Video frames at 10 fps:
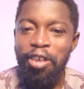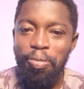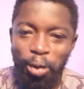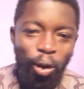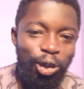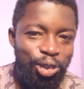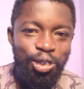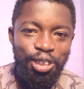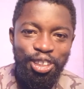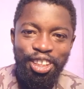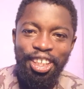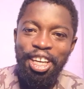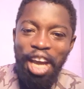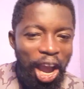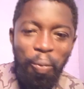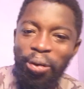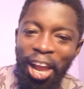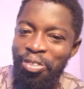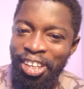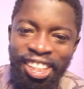because a
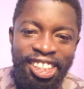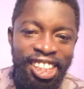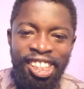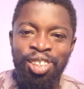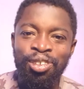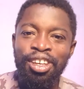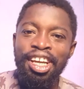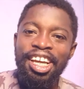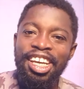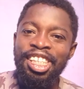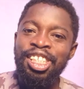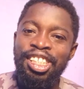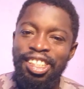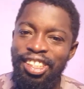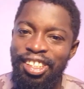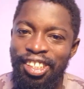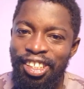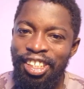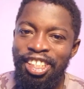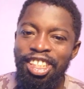bura dwene ntia say so is
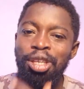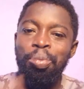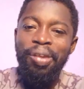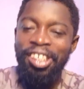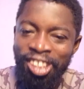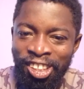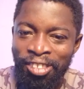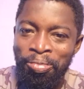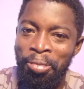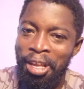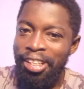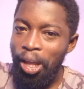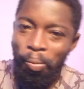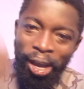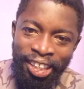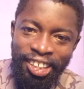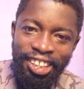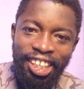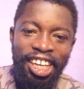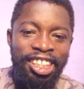the expression the mind
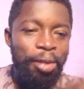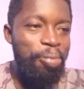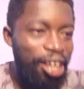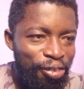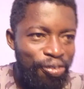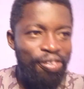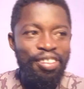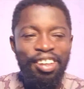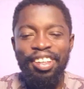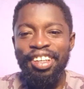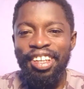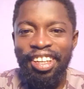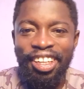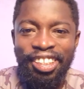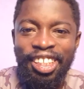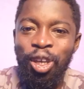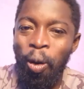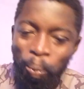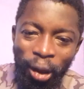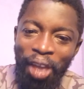and the belief just a
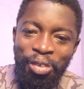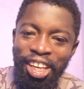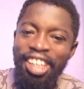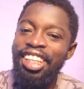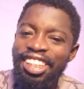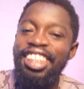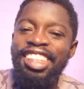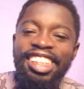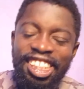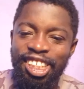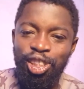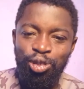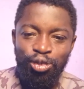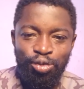bura dwene ntia say so.